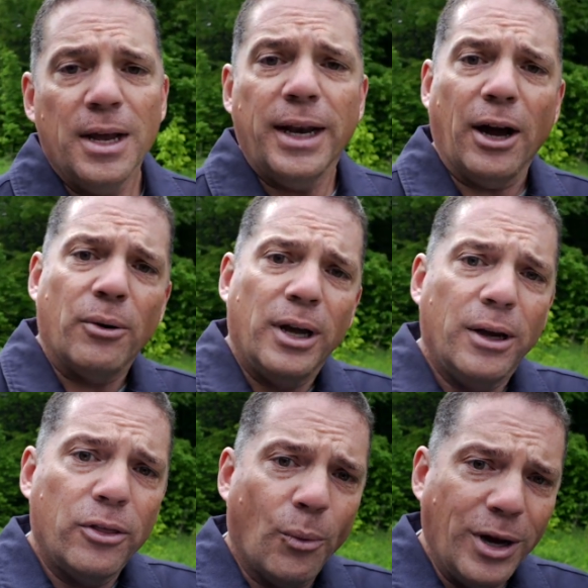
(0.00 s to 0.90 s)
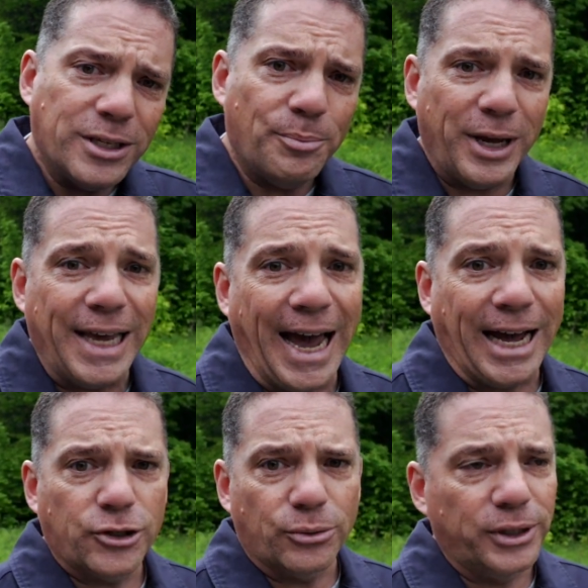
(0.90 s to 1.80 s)
Now, there was a big
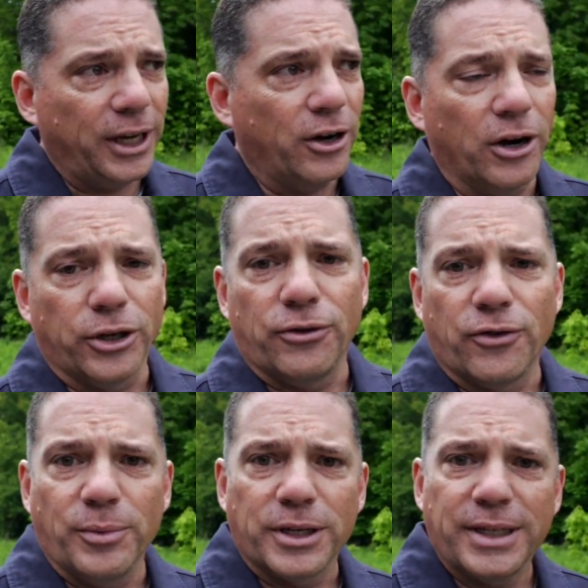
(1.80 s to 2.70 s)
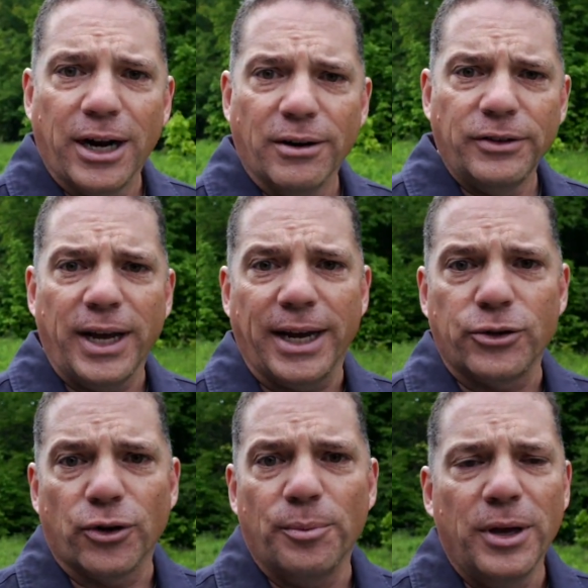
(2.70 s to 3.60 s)
casualty, I'd argue, from this tariff
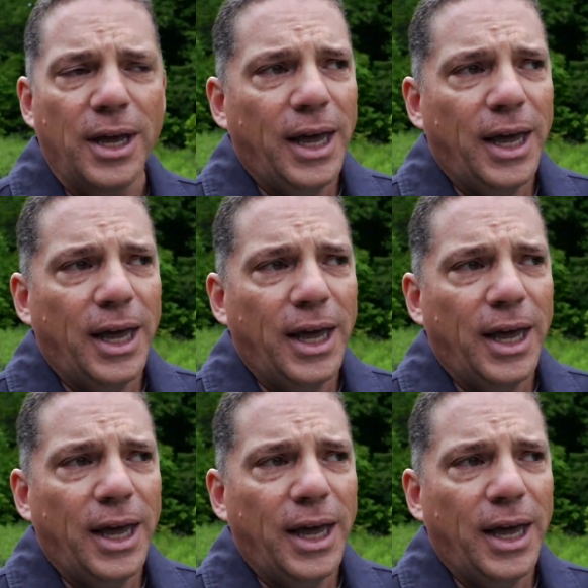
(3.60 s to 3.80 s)
tantrum,